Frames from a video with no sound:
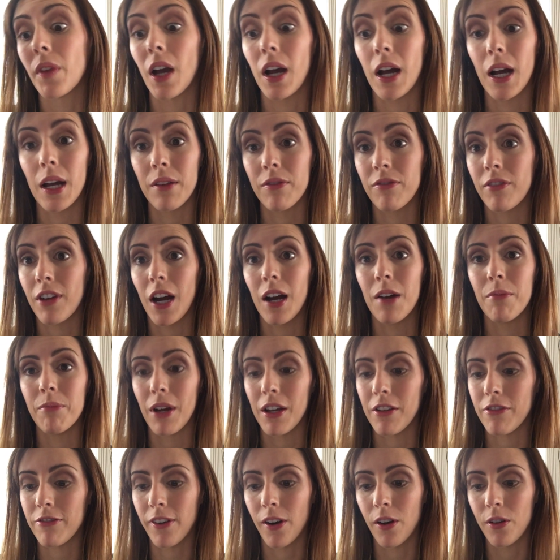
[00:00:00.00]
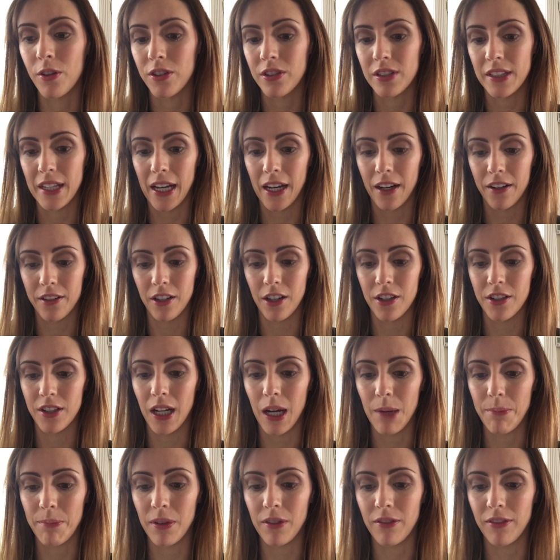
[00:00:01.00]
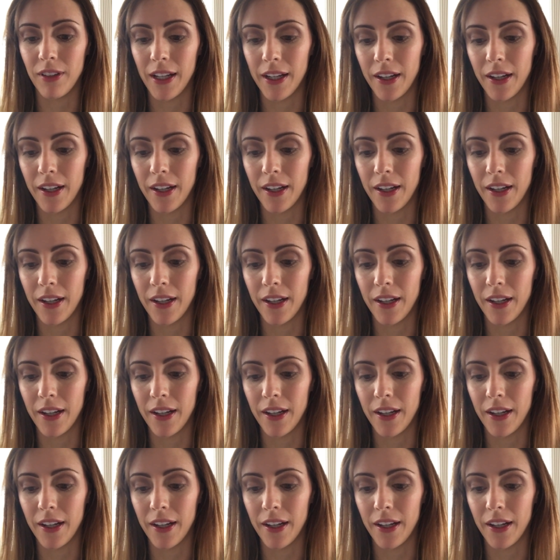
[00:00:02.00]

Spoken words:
I've got my phone stacked on top of